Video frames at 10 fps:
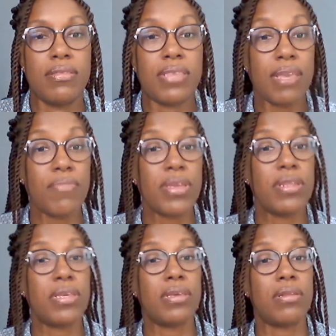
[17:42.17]
they may
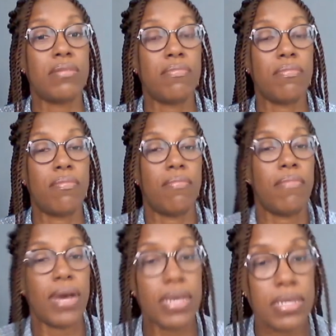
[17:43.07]
need
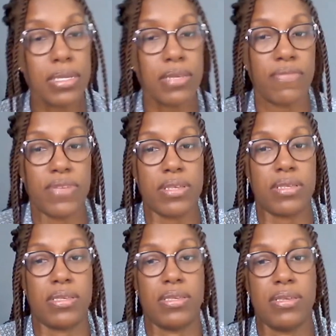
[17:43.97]
my
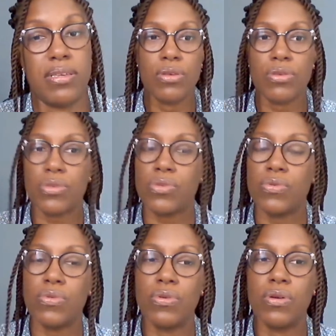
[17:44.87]
service.
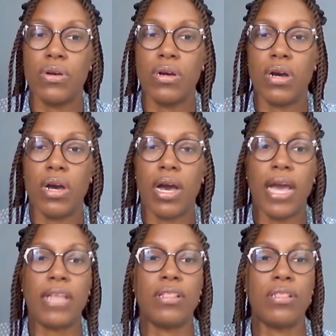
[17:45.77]
So
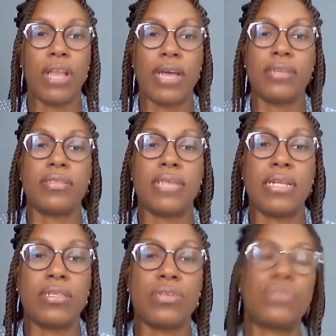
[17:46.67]
I
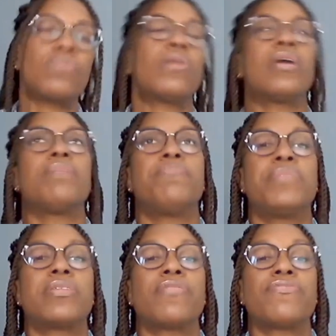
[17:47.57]
tend to do a
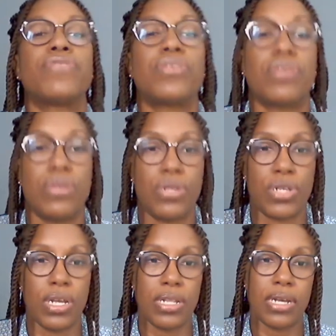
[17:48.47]
bit of research,
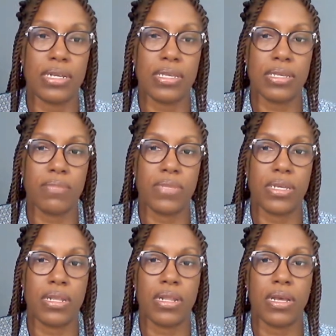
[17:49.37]
and that is
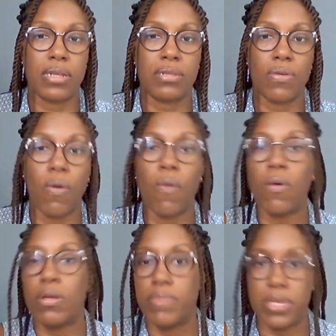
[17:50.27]
something that
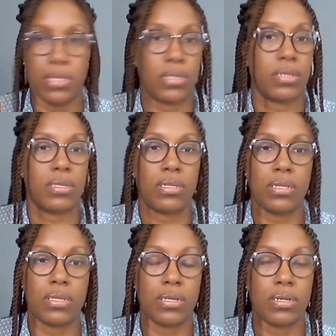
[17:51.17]
all businesses
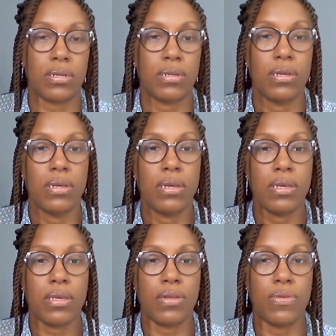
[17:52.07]
need to,
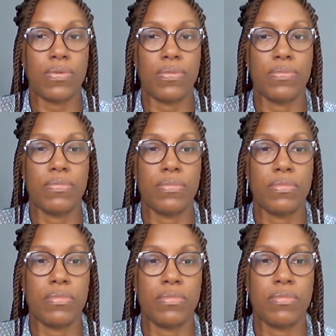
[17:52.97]
you know,
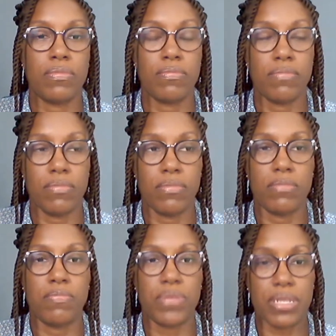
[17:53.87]

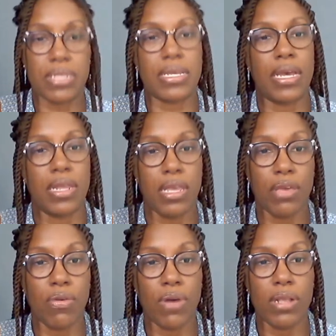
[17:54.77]
put aside
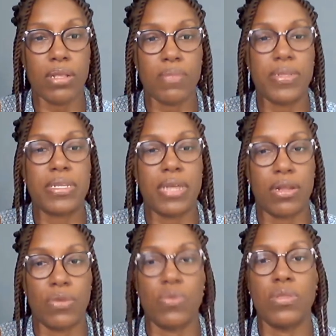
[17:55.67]
ego a little bit
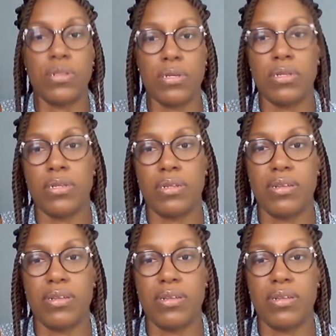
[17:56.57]
and go learn.